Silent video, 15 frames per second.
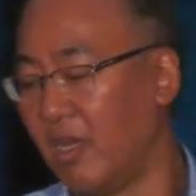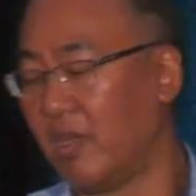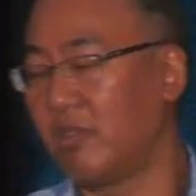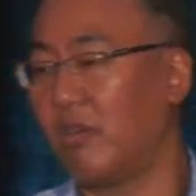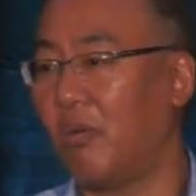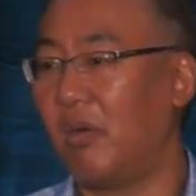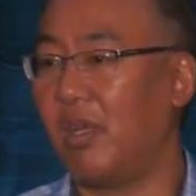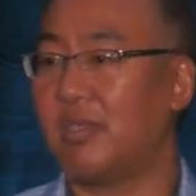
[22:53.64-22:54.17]

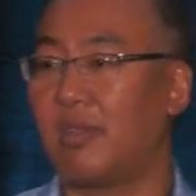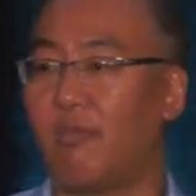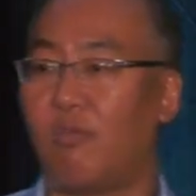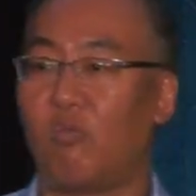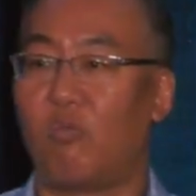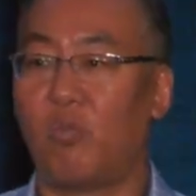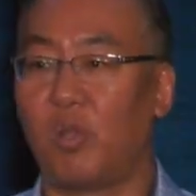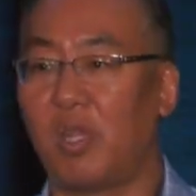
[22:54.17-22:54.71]
So it's a
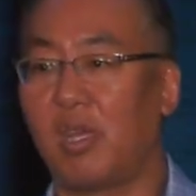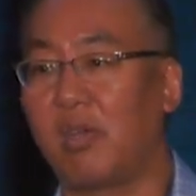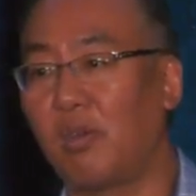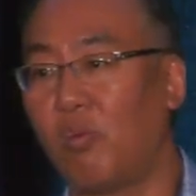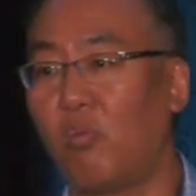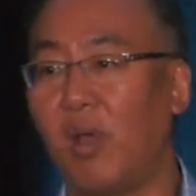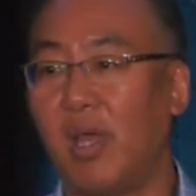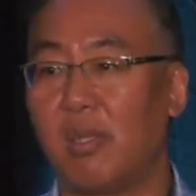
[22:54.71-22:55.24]
really
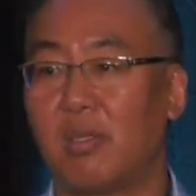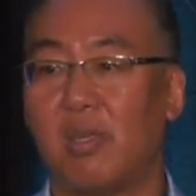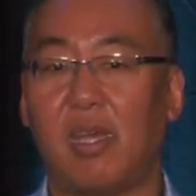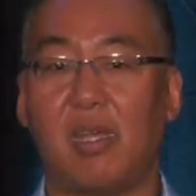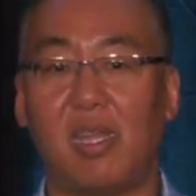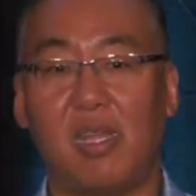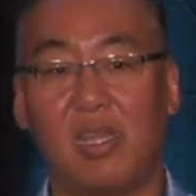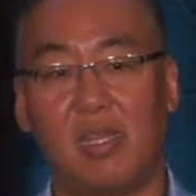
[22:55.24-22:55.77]
good way
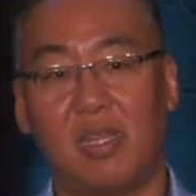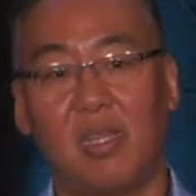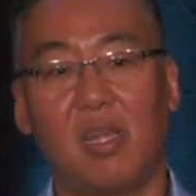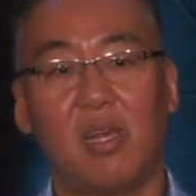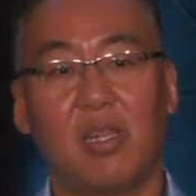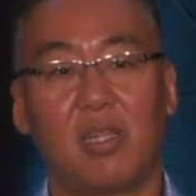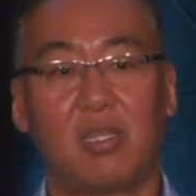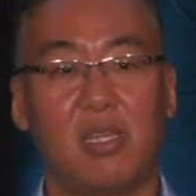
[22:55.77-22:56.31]
to,
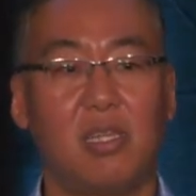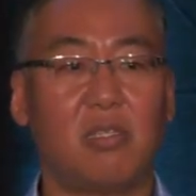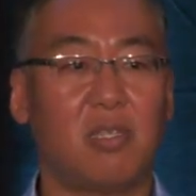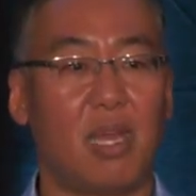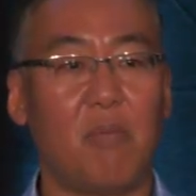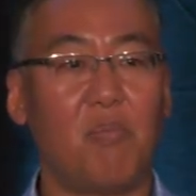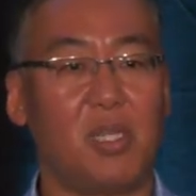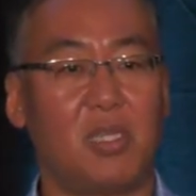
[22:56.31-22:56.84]
this
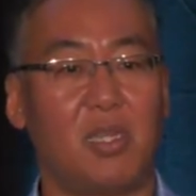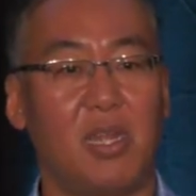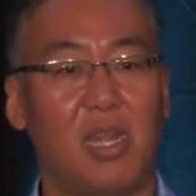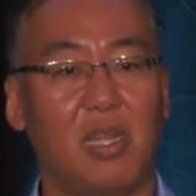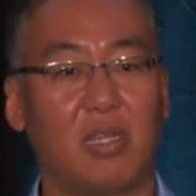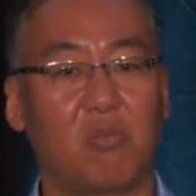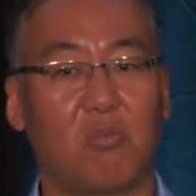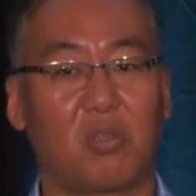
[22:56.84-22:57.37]

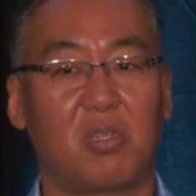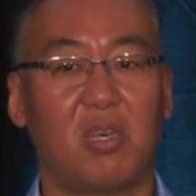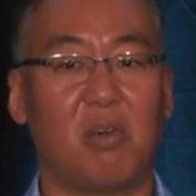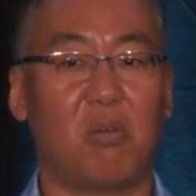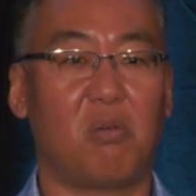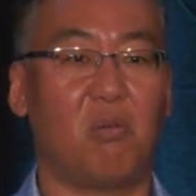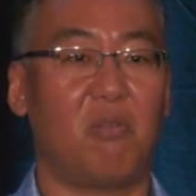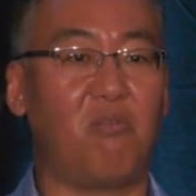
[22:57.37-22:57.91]
epigenetics will tell
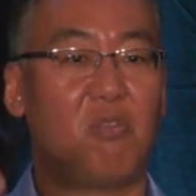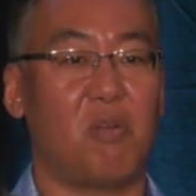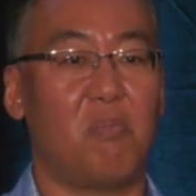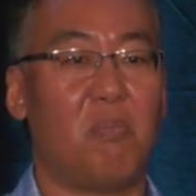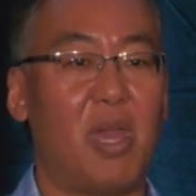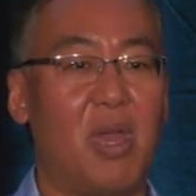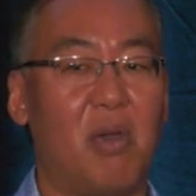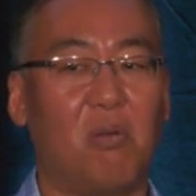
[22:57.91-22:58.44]
you if you're a
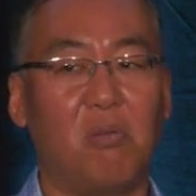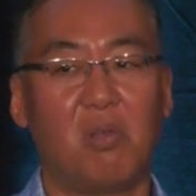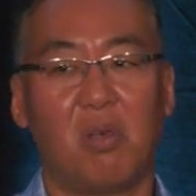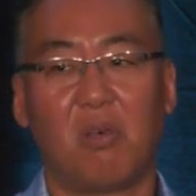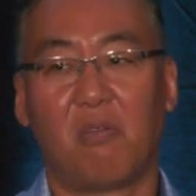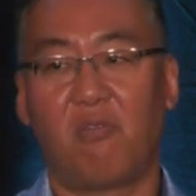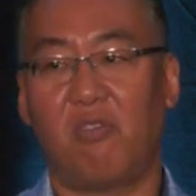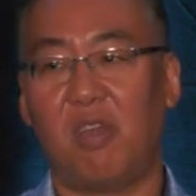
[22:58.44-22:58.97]
male,
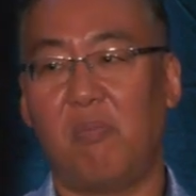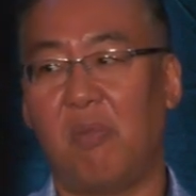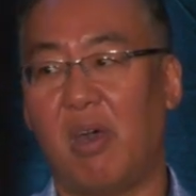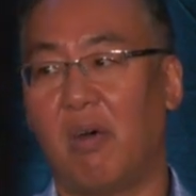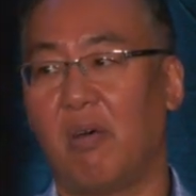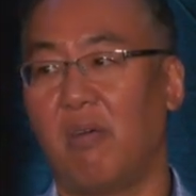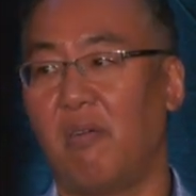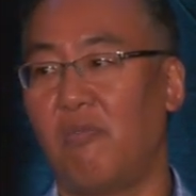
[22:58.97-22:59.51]

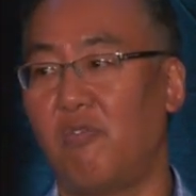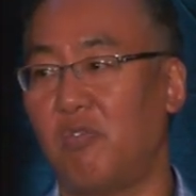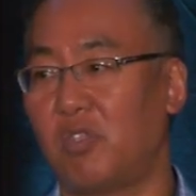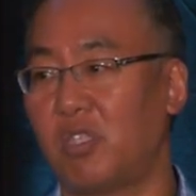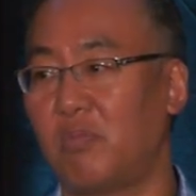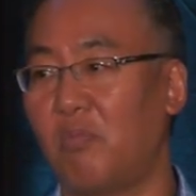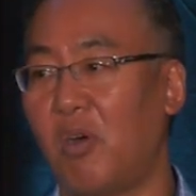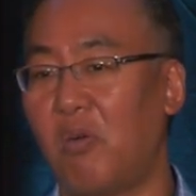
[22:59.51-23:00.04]
female, if you
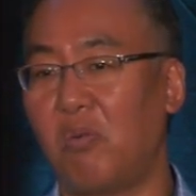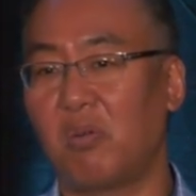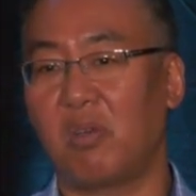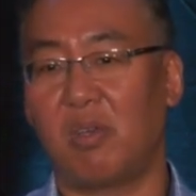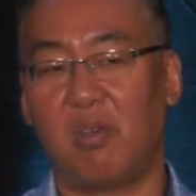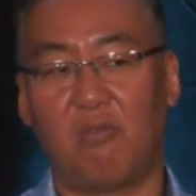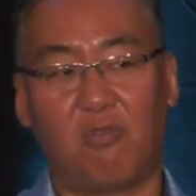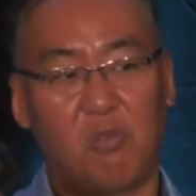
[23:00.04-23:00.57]
smoke,
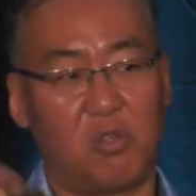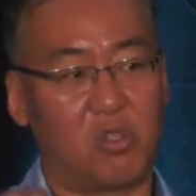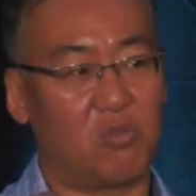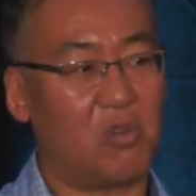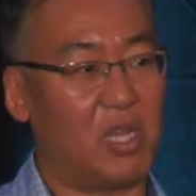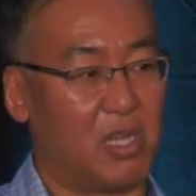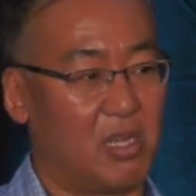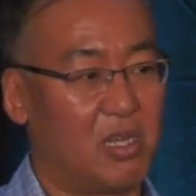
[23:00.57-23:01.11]
if you
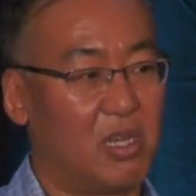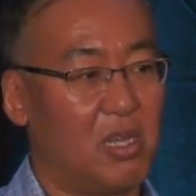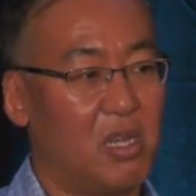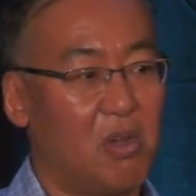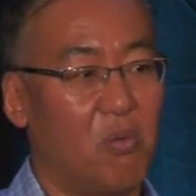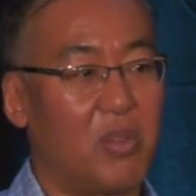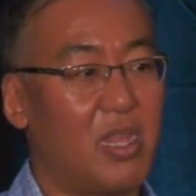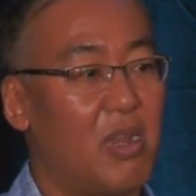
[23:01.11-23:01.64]
drink,
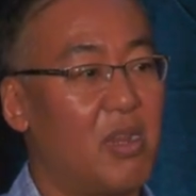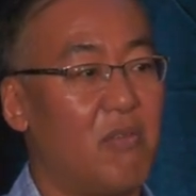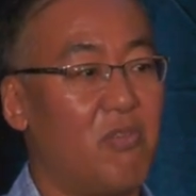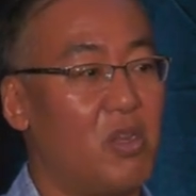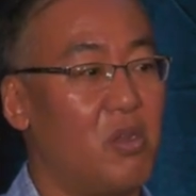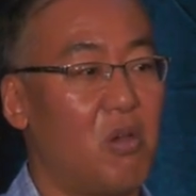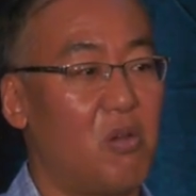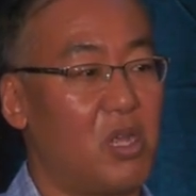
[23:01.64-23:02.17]
without
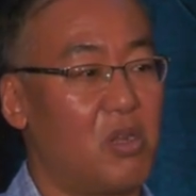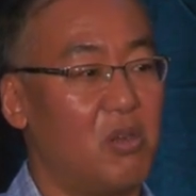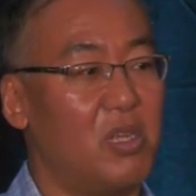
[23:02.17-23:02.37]
even knowing your